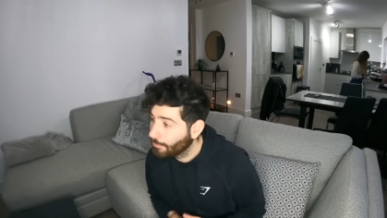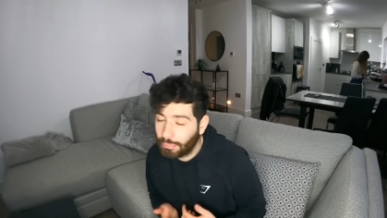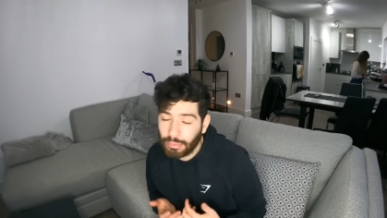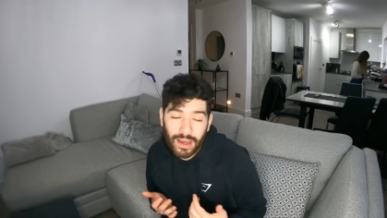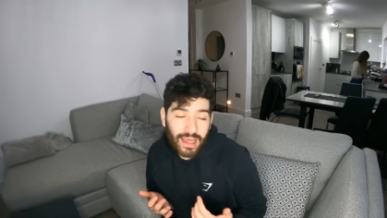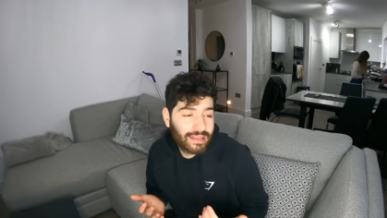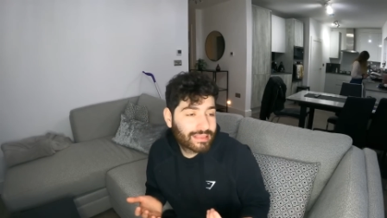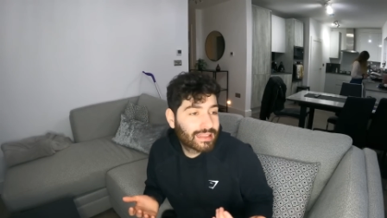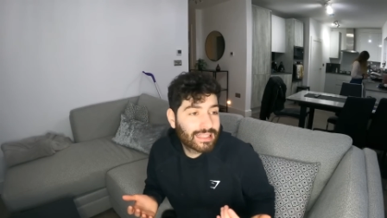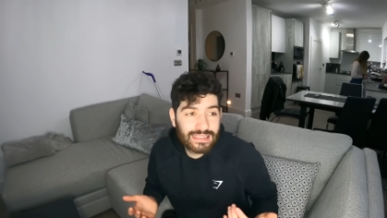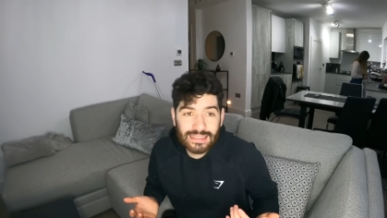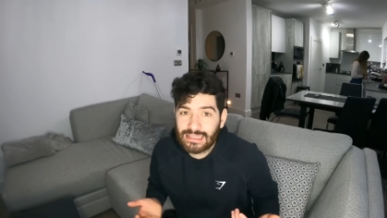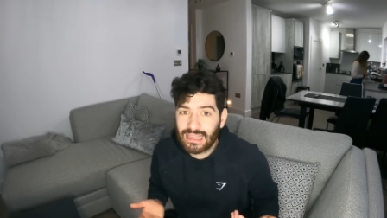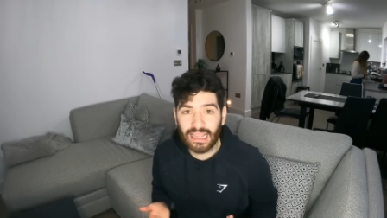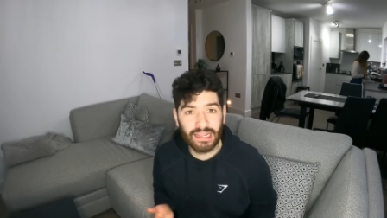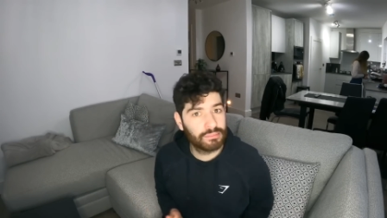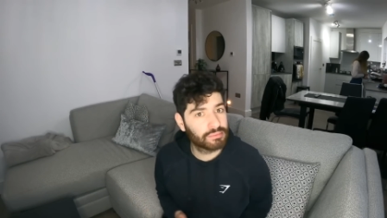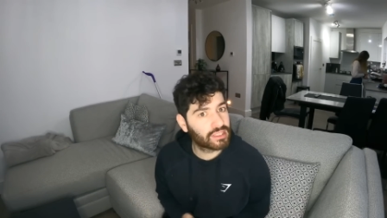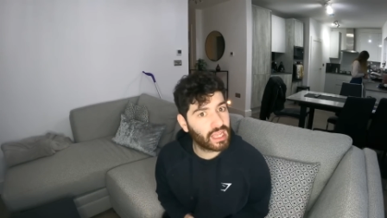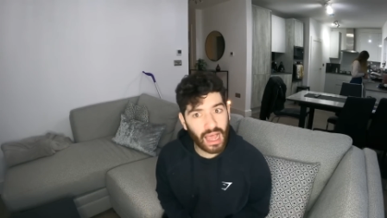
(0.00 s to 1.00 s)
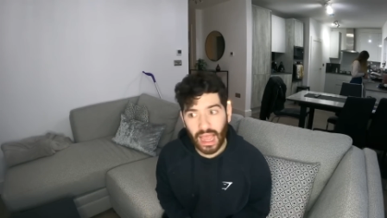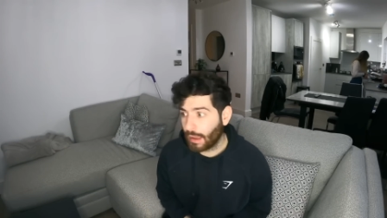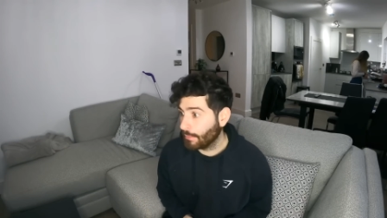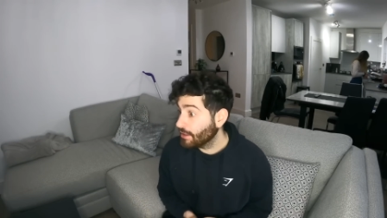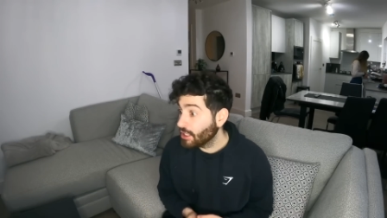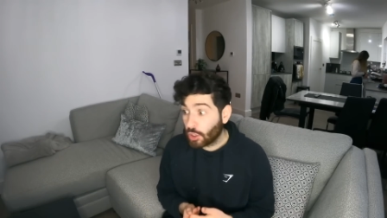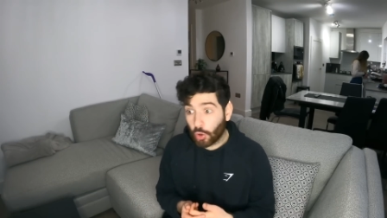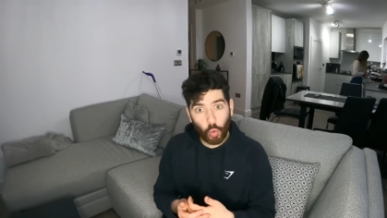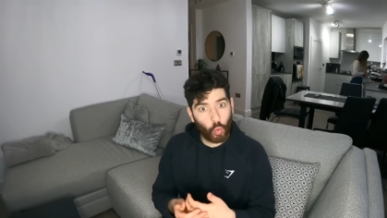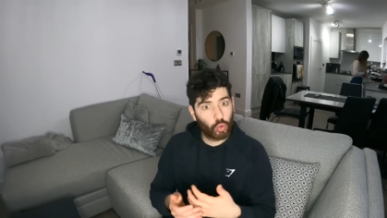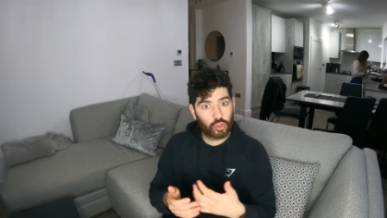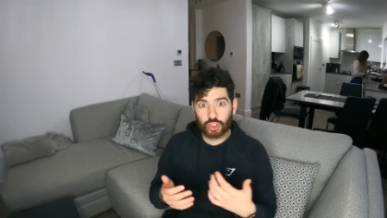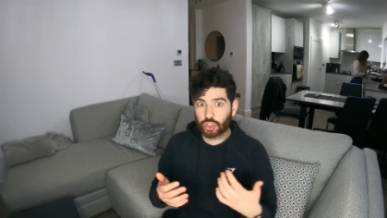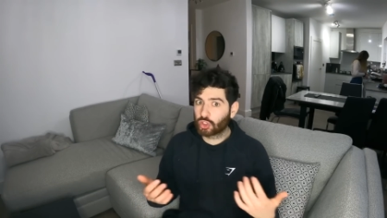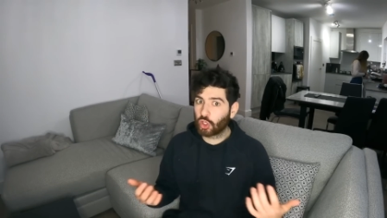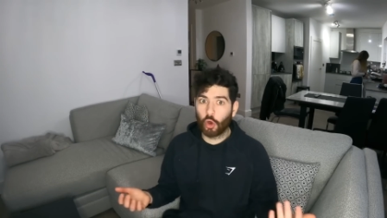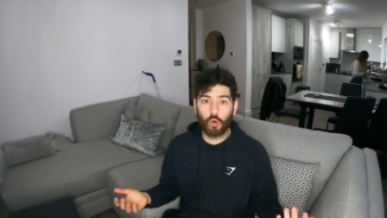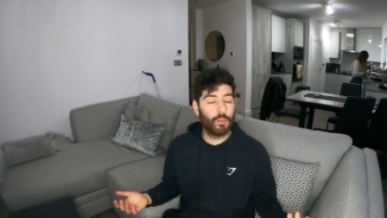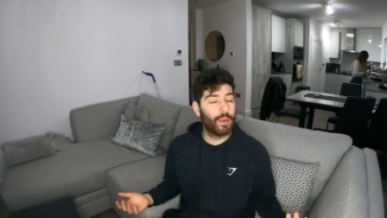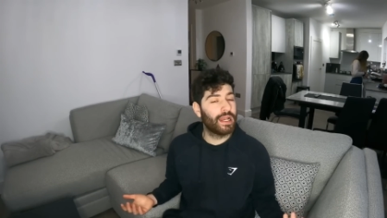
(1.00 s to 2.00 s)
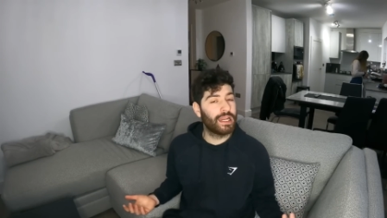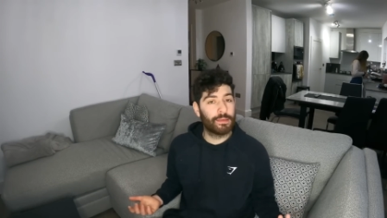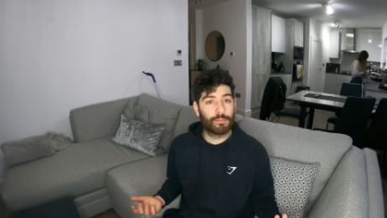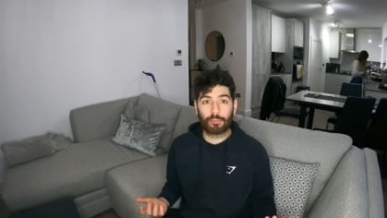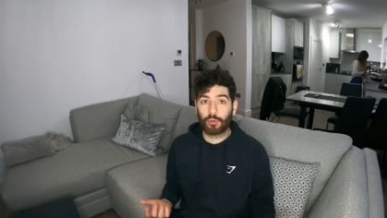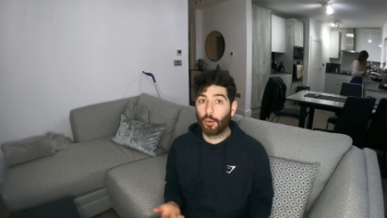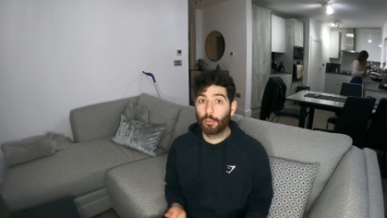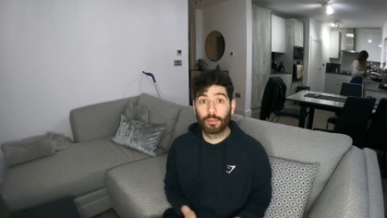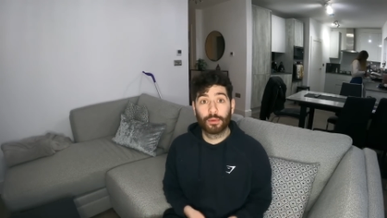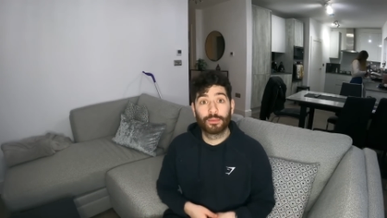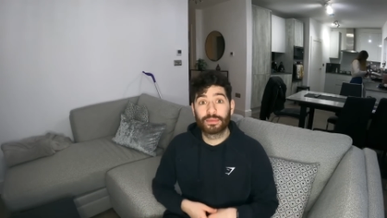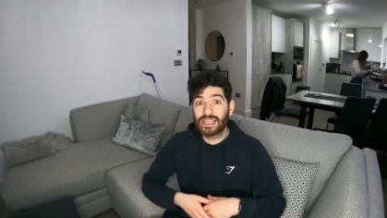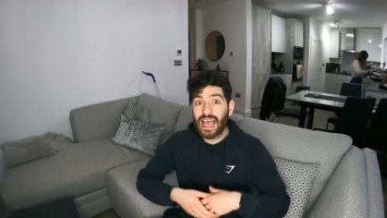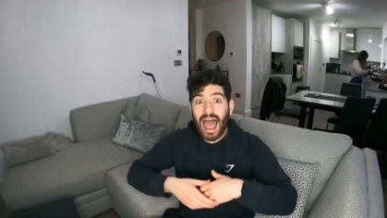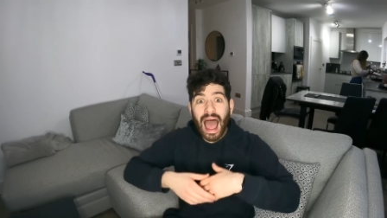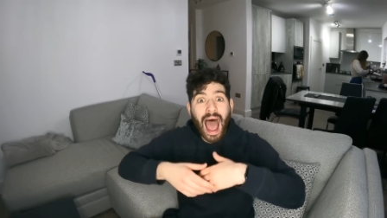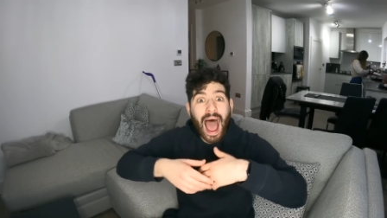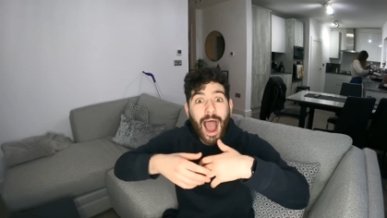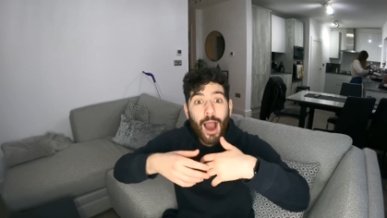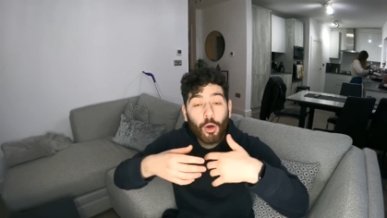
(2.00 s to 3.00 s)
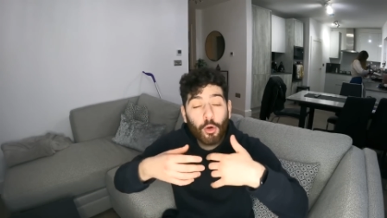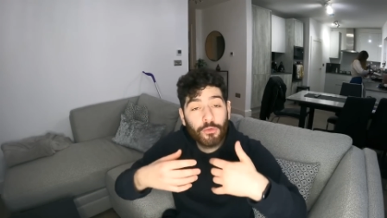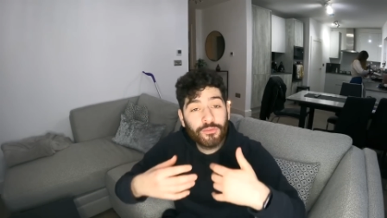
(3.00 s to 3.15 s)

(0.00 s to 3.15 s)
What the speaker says: But at the same time, he caused so many problems out